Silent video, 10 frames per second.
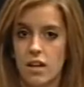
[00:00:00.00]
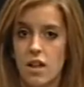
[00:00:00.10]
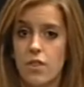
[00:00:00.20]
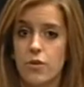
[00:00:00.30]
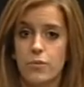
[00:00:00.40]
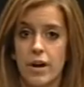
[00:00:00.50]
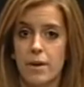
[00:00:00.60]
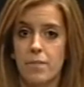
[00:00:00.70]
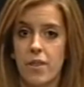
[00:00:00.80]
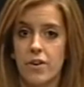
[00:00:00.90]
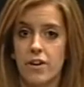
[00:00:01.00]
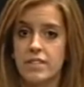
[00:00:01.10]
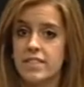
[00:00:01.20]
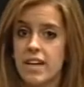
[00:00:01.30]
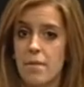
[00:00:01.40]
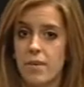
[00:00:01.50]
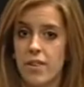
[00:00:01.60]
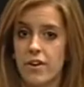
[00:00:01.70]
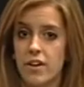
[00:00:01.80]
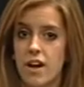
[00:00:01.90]
The grandmother and
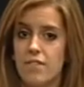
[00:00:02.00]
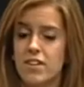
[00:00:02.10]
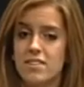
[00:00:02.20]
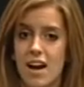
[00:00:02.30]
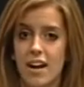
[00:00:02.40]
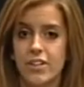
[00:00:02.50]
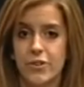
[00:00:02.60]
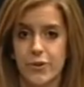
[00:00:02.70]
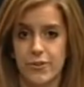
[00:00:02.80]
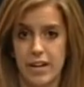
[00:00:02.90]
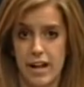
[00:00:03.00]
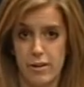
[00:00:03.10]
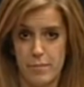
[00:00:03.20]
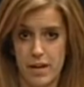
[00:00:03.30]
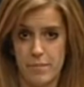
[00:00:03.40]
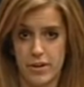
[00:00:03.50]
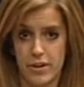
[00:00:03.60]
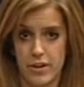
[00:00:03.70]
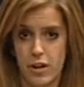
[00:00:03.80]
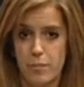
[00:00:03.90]
stepmother of a 9-year-old Alabama
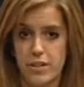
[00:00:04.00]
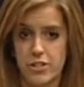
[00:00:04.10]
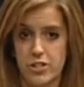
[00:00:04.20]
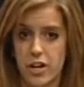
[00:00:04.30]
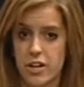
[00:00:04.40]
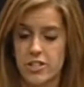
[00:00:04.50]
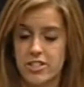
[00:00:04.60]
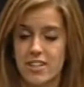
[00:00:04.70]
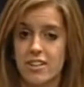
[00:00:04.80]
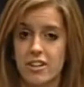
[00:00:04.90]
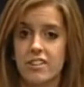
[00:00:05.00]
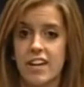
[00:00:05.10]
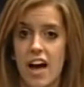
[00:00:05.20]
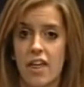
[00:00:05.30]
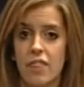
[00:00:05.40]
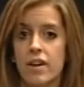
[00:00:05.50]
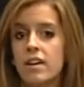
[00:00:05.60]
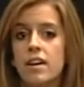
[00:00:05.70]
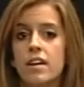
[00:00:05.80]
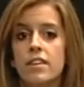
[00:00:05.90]
girl are being charged in her death.
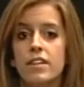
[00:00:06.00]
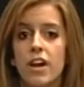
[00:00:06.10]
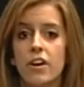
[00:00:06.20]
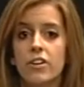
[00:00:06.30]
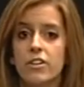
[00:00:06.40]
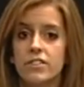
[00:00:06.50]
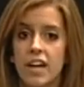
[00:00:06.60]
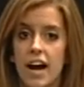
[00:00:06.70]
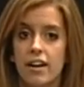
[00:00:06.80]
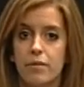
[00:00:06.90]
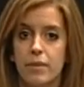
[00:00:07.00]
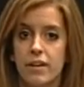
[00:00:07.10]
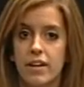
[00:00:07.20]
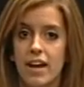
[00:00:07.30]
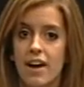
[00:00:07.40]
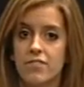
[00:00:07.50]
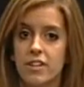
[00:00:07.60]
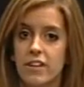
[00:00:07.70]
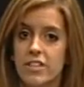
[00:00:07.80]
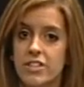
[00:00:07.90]
The young girl died on Monday after
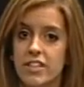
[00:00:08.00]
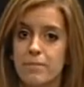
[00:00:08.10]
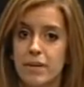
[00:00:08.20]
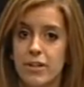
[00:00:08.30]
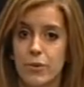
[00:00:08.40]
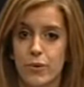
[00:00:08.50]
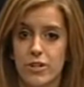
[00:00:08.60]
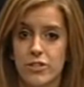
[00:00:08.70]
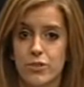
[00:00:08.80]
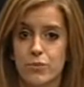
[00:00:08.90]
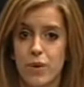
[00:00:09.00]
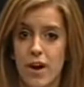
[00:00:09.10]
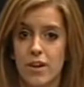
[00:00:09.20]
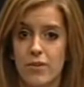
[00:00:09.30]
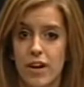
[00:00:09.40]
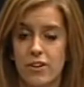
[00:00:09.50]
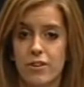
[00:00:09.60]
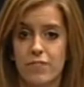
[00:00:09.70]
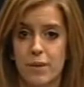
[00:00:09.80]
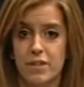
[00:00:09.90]
allegedly being ordered to run around
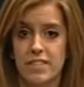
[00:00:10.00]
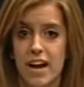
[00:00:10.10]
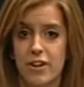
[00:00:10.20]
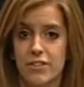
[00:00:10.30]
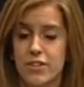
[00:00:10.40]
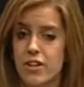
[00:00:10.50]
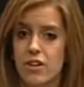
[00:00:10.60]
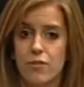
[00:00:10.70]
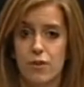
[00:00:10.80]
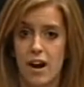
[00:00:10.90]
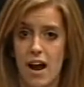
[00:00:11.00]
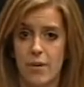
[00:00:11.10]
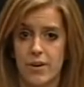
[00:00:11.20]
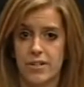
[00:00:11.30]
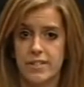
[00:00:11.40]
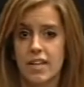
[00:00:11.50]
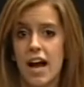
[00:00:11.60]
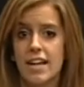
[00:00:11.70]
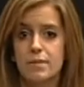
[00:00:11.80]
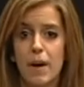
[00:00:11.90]
her family's house for hours
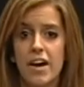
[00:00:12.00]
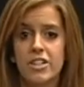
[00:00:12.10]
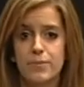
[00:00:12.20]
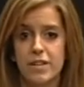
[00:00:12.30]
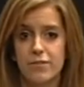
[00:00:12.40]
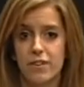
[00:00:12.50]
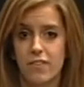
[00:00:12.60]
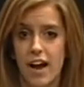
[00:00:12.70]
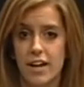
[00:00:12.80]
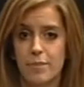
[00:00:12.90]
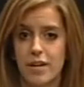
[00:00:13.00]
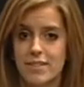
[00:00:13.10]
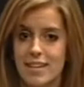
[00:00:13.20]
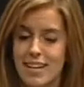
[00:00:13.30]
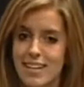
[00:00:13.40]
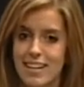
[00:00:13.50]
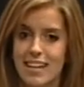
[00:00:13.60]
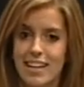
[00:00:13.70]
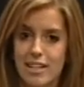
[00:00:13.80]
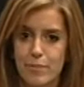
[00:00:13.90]
as punishment for lying about taking a
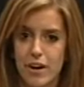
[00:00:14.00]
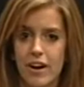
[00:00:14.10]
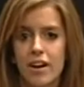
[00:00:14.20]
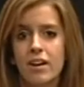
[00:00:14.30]
candy bar.